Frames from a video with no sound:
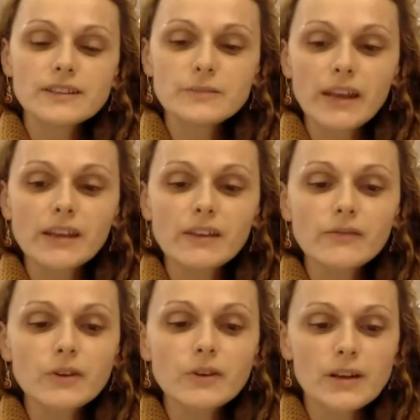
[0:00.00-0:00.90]
many
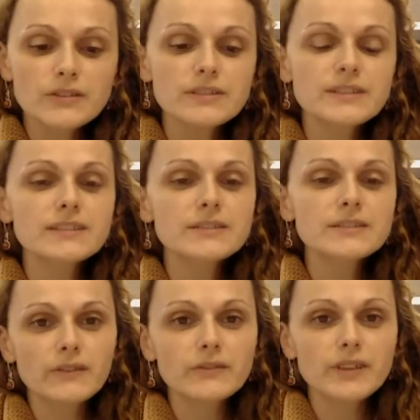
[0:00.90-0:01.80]
of your questions as
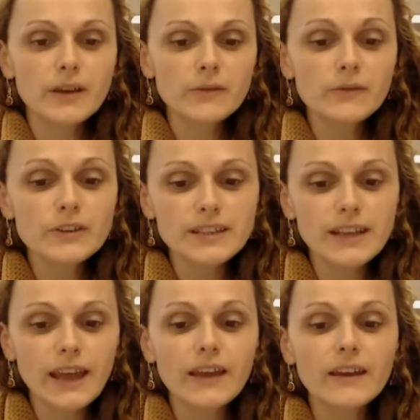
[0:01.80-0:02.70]
we have time for
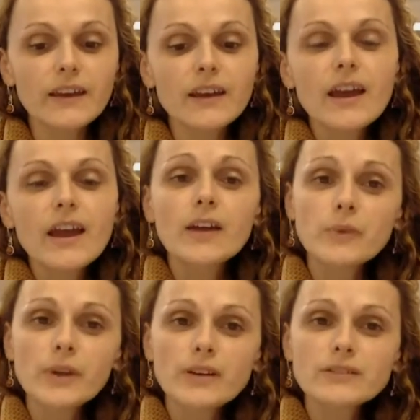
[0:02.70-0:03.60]
today,
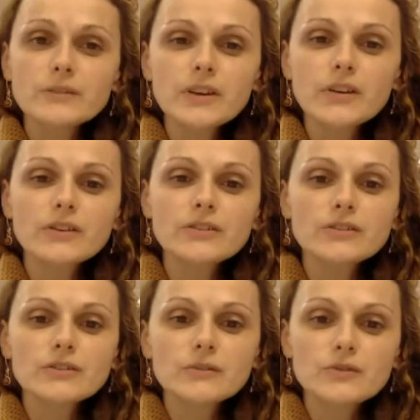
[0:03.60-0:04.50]
and we also encourage
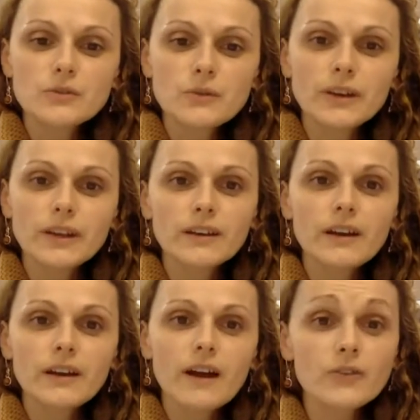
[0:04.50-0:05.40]
you to
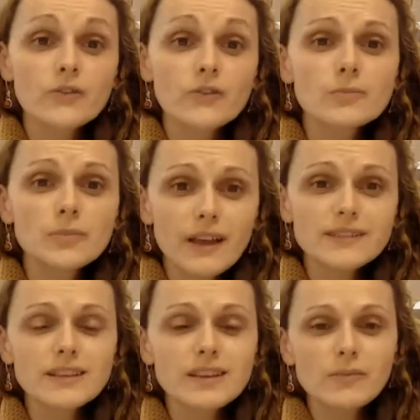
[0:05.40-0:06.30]
join our Google
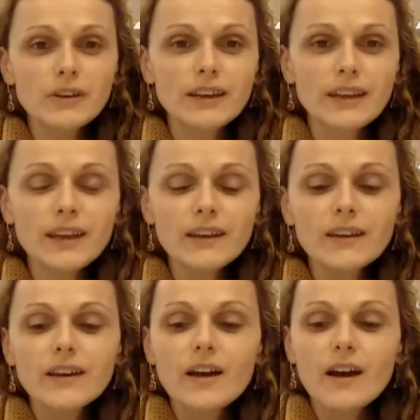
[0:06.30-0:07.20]
Plus community,
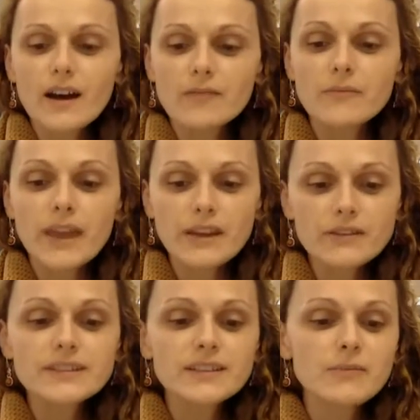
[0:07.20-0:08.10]

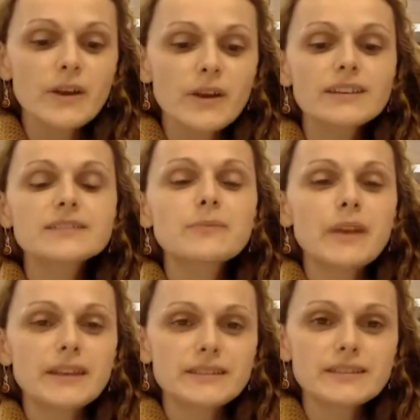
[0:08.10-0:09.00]
Makers in American
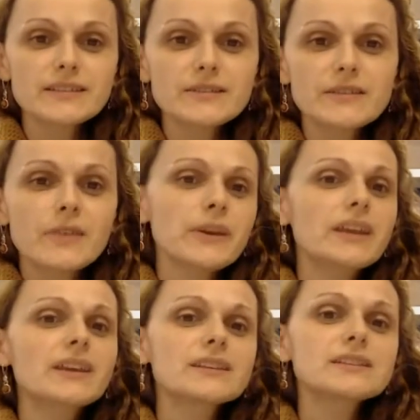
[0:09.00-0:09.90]
Spaces, so that we
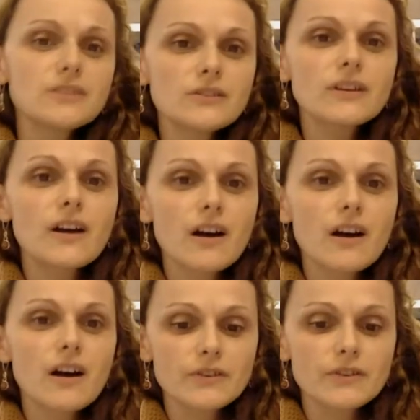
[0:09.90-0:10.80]
can continue the
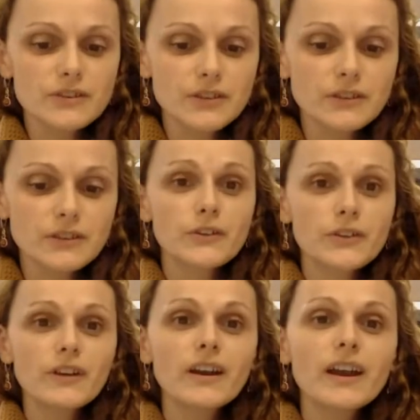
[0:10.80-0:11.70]
conversation
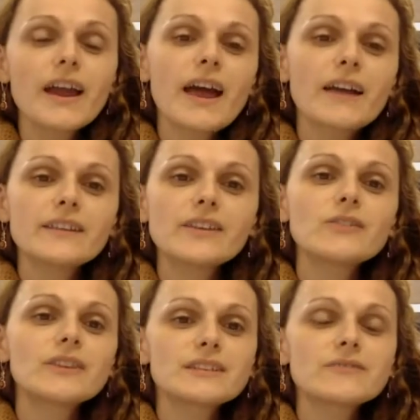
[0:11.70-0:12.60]
further and that
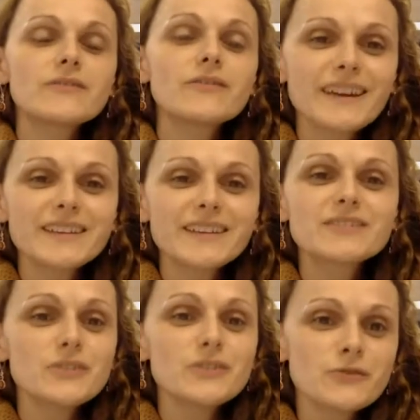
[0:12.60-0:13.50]
you can find
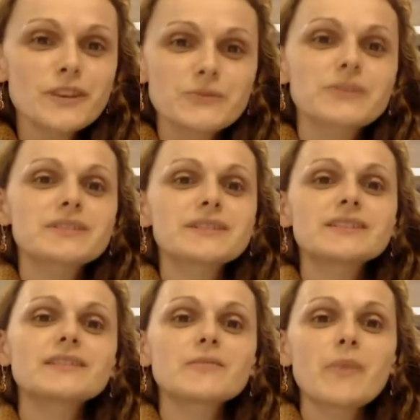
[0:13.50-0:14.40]
new
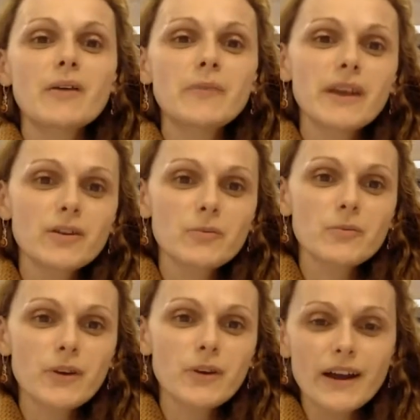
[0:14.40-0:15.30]
resources about maker
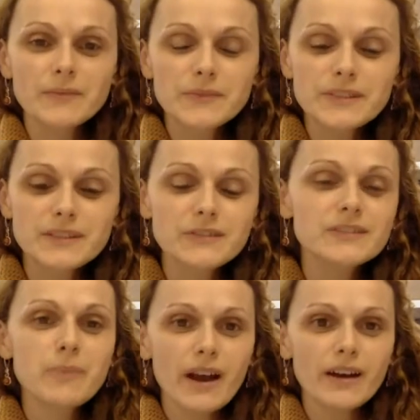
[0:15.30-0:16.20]
programs to
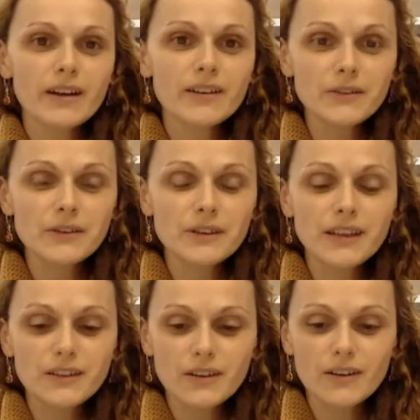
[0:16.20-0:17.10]
inspire you
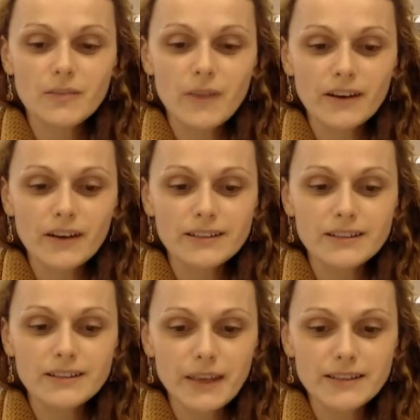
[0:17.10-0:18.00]
in your American
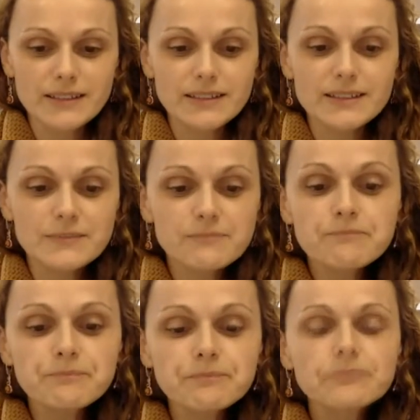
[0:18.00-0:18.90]
spaces.
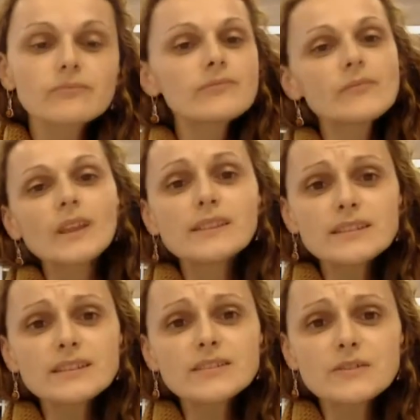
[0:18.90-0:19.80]

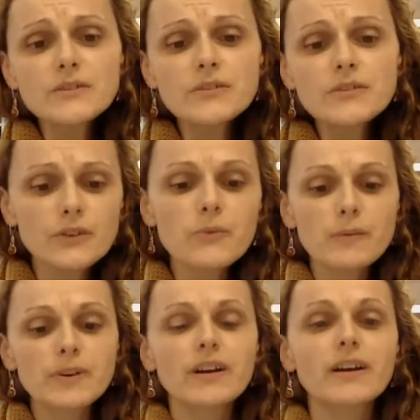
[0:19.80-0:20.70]
This is our third
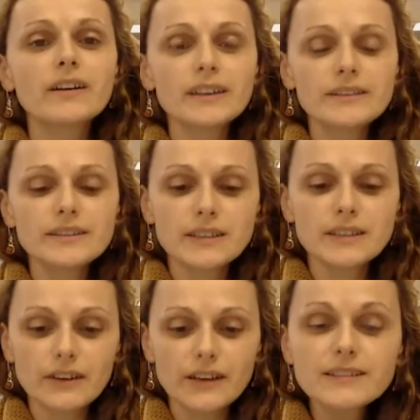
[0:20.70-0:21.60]
webinar in the
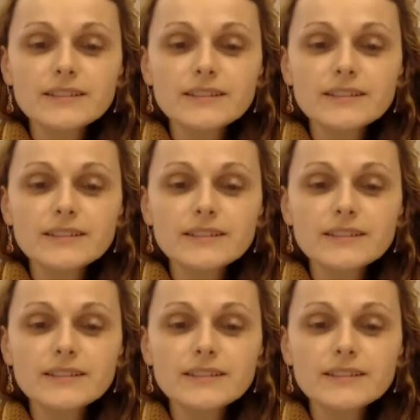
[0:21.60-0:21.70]
series.